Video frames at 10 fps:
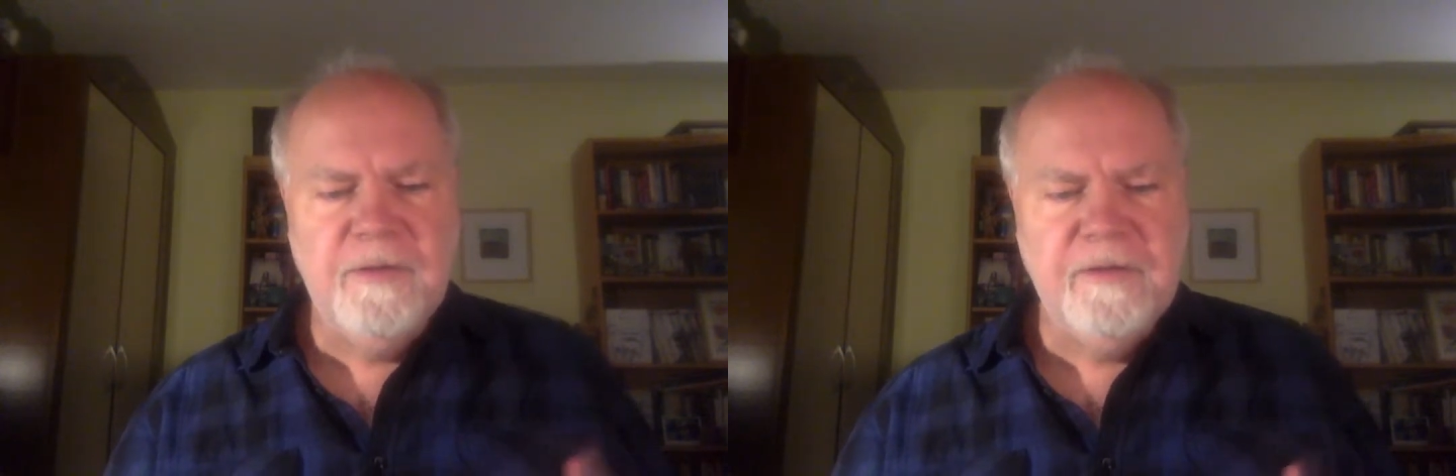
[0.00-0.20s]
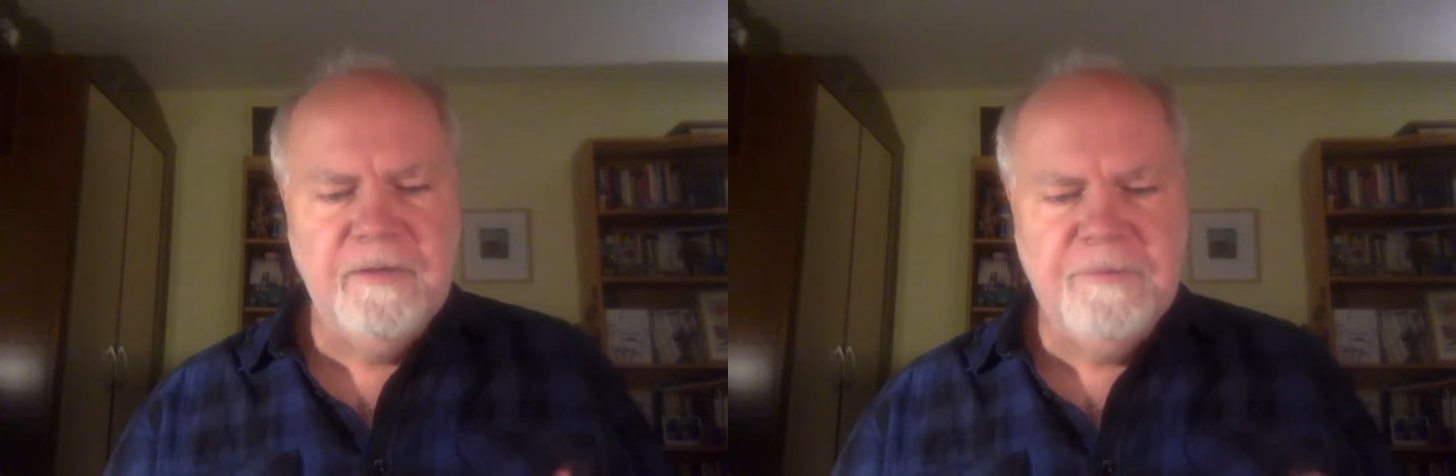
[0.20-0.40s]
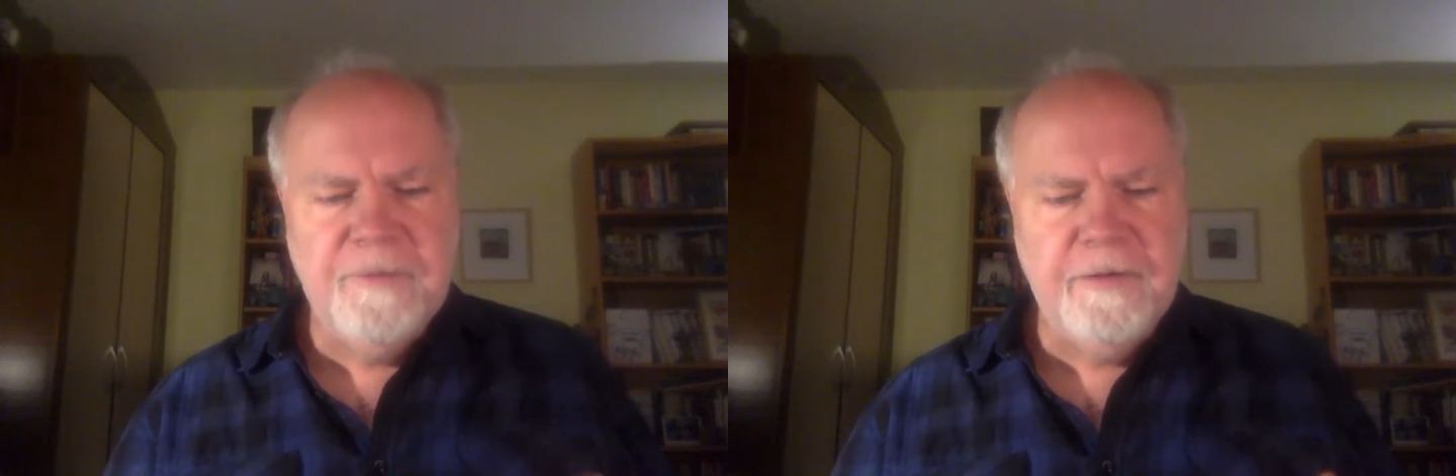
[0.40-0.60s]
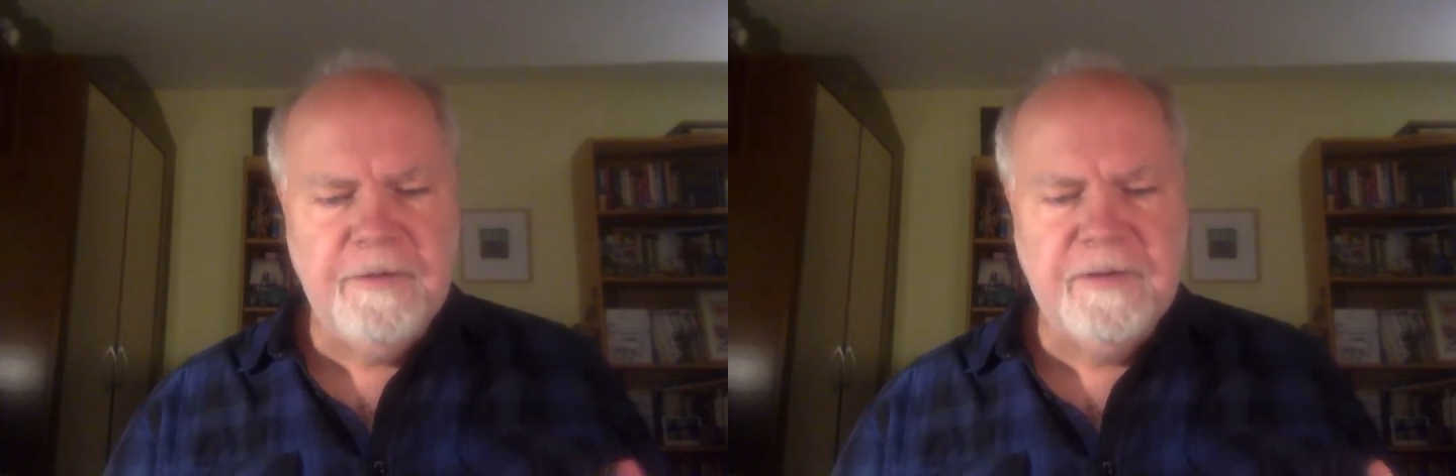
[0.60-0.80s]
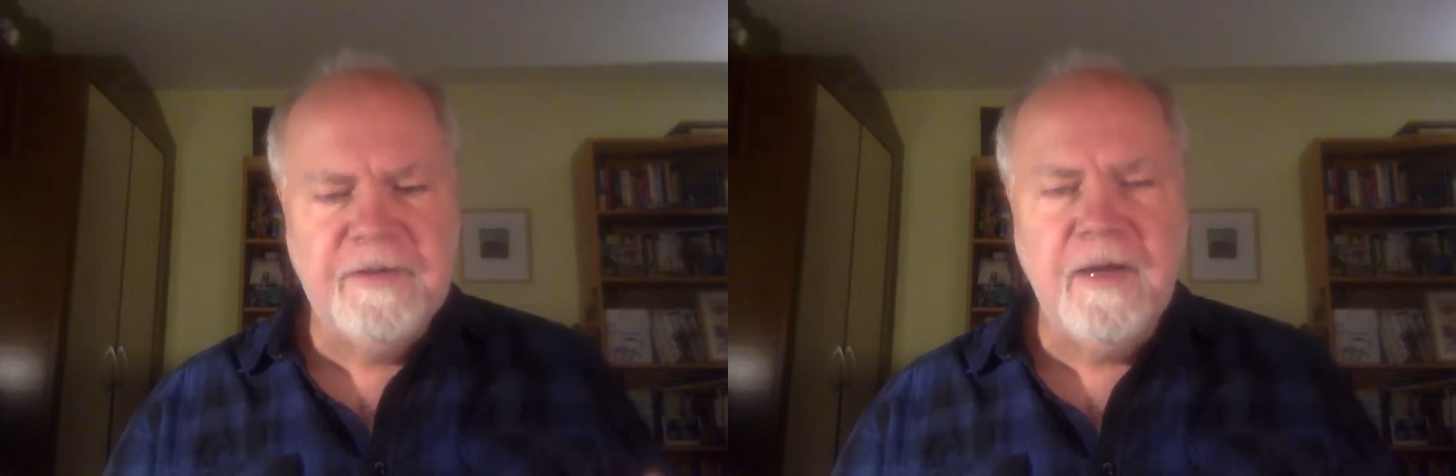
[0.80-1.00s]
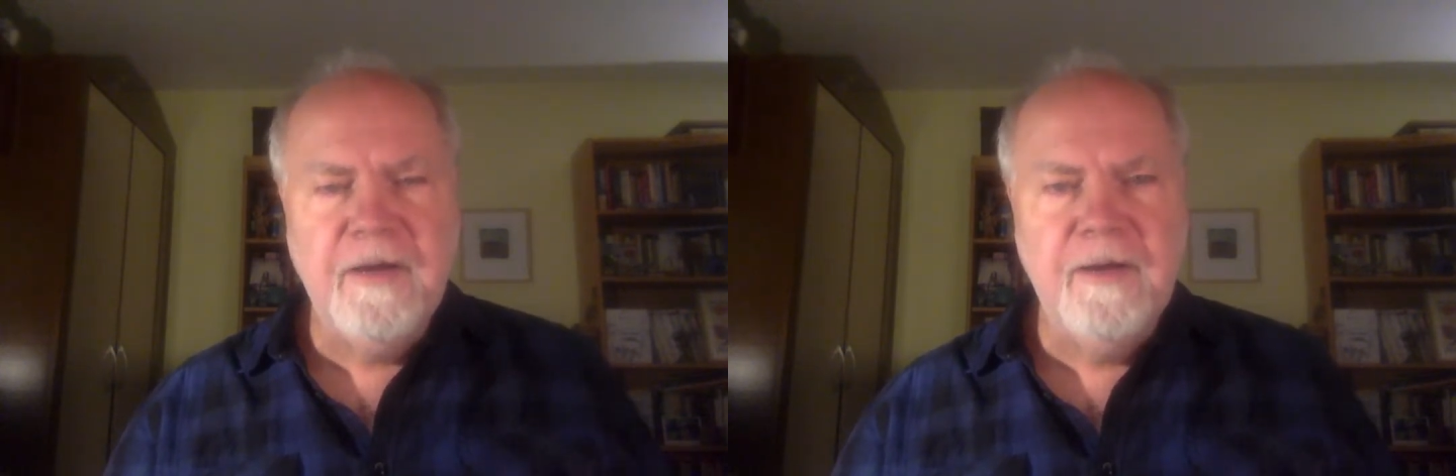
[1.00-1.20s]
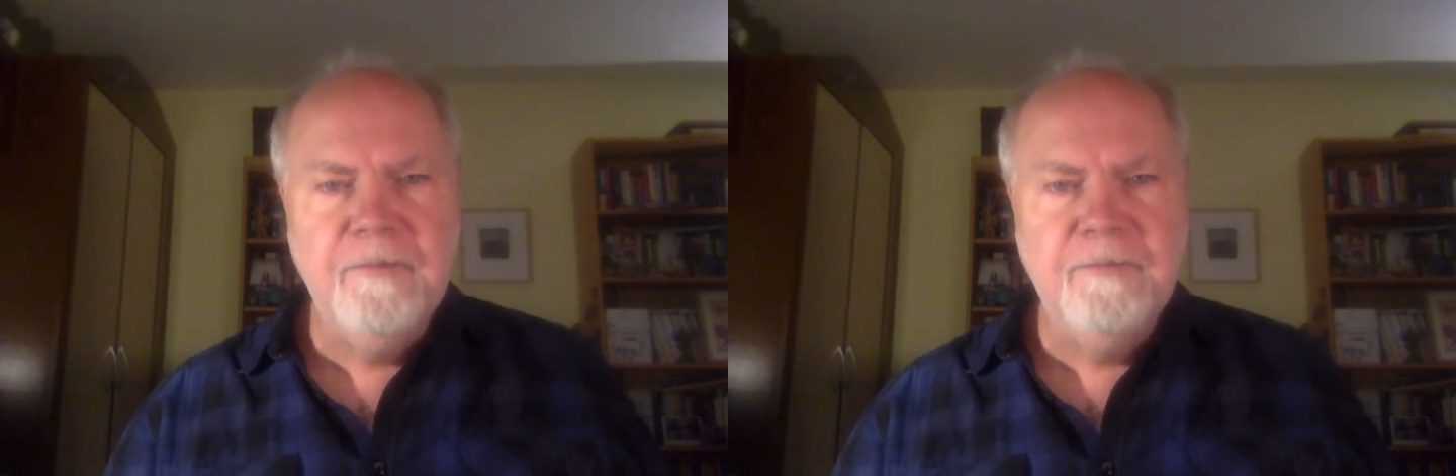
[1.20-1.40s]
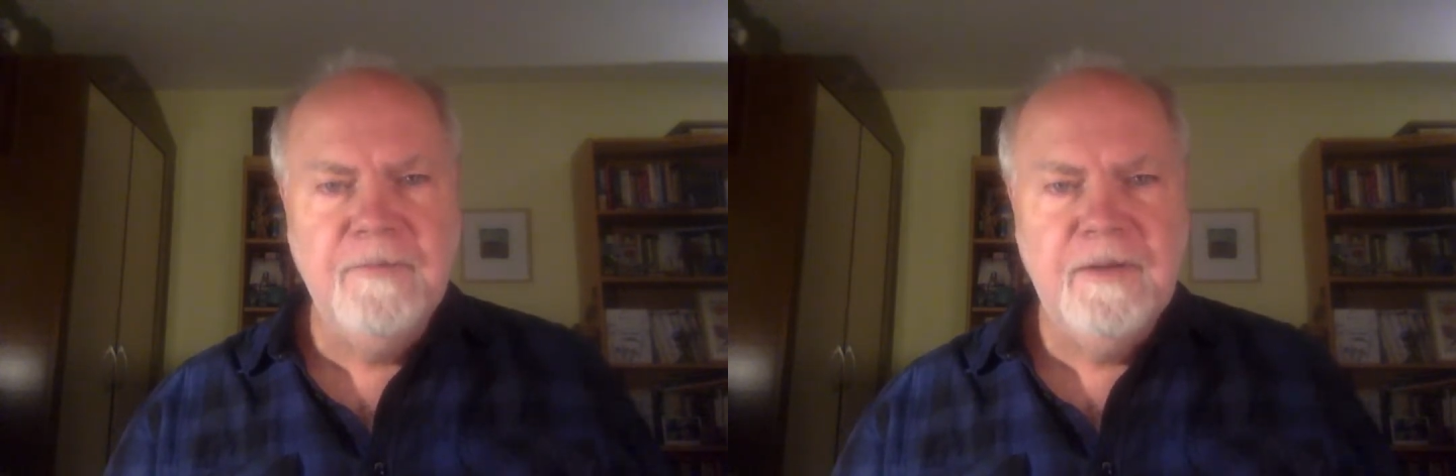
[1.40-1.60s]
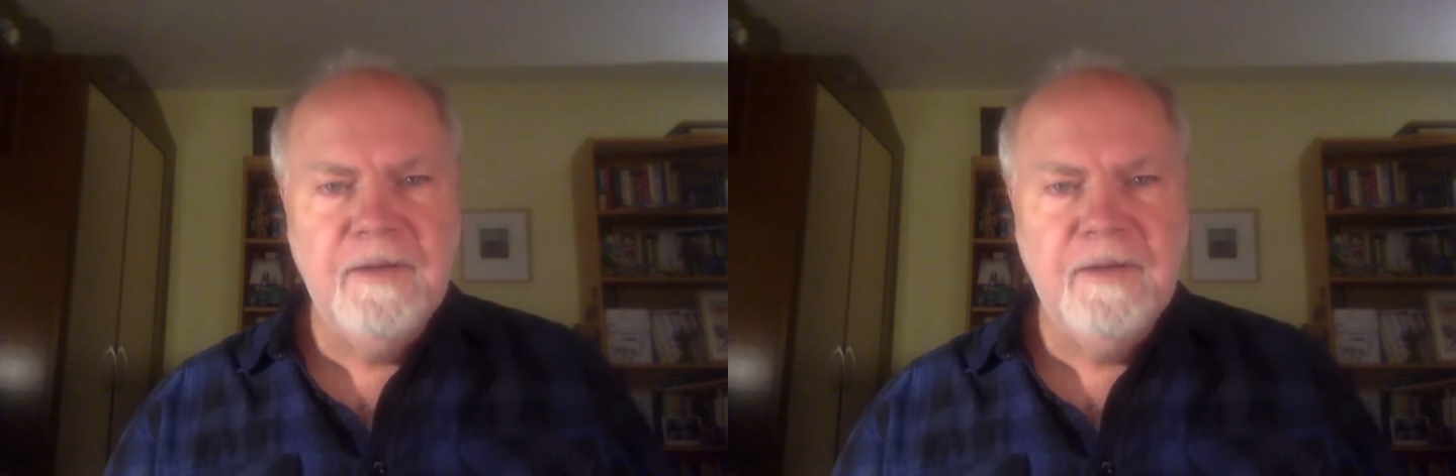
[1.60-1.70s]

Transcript: experience time